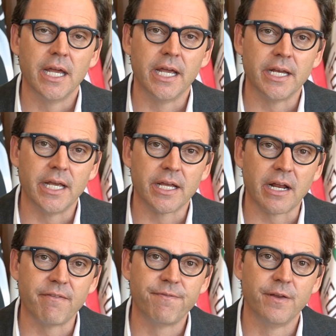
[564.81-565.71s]
And, and
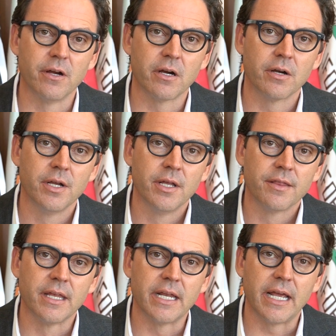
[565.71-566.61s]
I fear
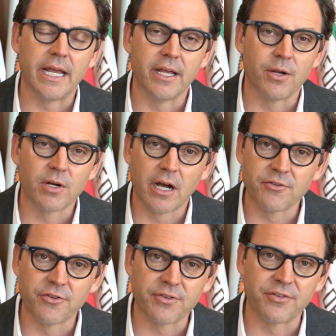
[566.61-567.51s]
that it, it
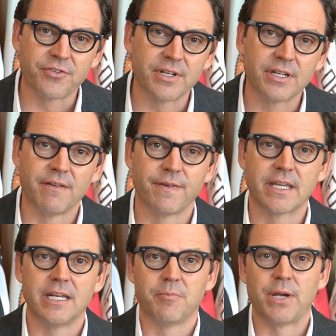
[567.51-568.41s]
causes a
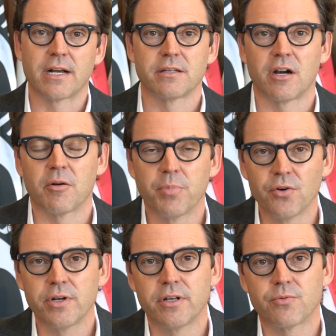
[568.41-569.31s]
significant impact in our
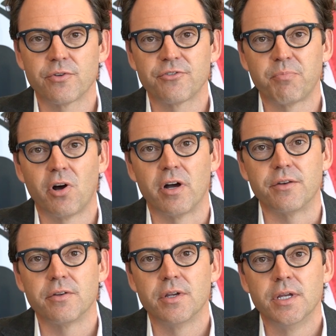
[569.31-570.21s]
ability to respond.
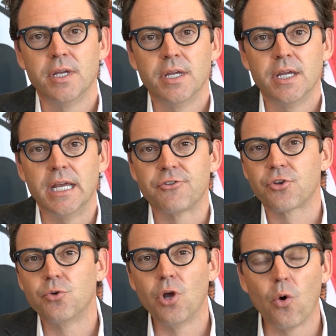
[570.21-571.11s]
And
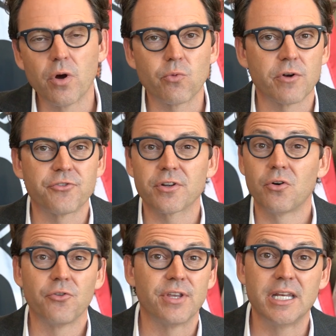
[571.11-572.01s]
so no one wants to
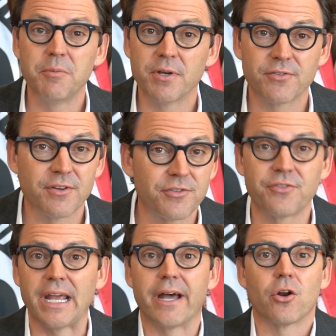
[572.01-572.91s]
close any
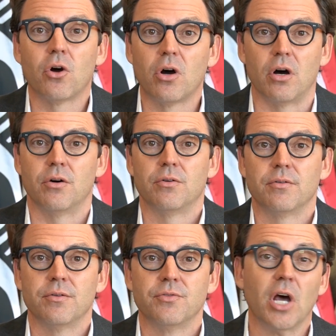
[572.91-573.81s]
businesses at all.
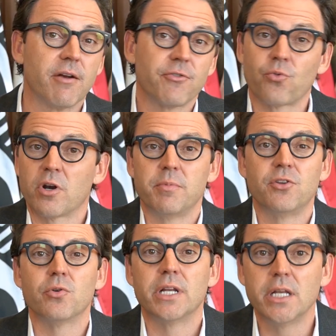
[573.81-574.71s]
None of us want to be
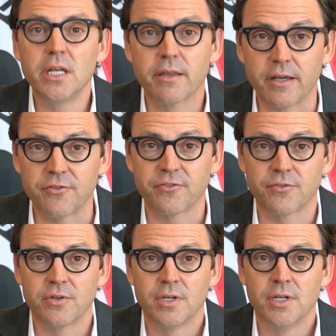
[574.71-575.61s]
doing any of this.